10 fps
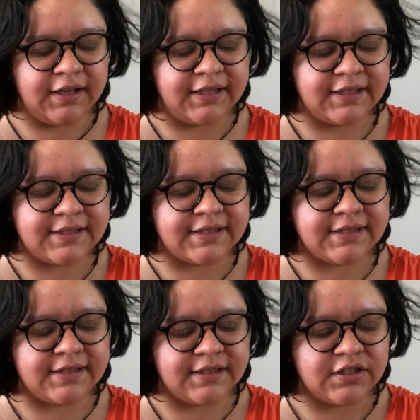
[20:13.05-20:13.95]
It's
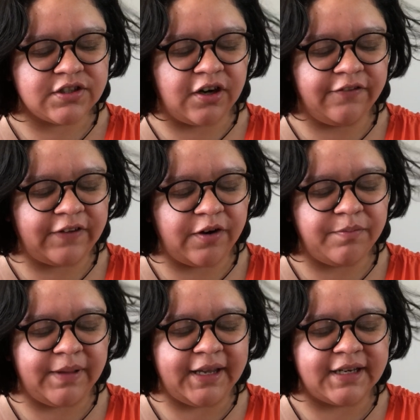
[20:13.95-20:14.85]
the Starflower
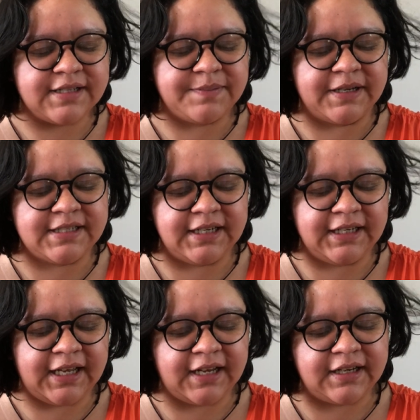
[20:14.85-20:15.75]
blanket is by
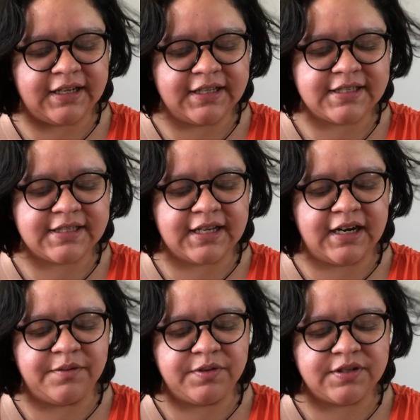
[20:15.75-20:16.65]
Tincanknits, and
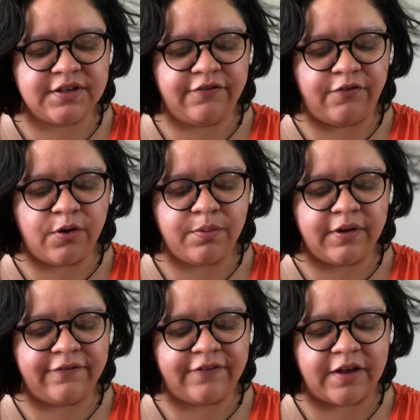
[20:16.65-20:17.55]
I'm using
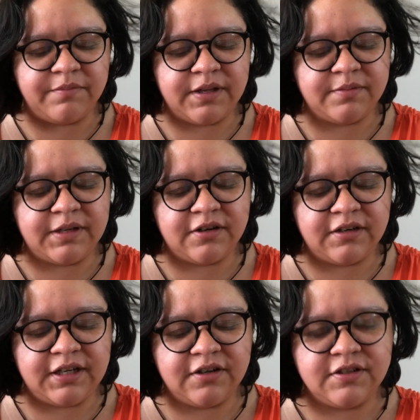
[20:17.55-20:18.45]
4.5mm
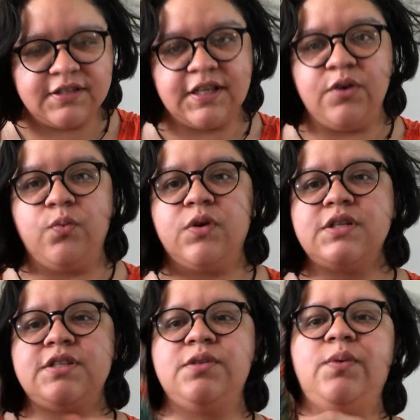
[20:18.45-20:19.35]
needles in
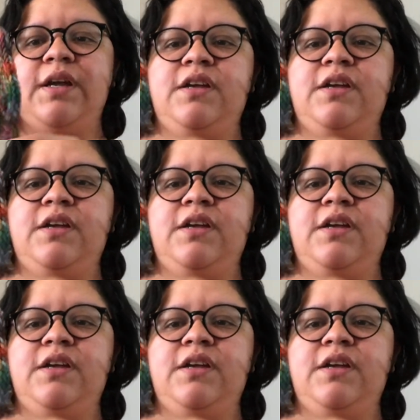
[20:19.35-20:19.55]
worsted weight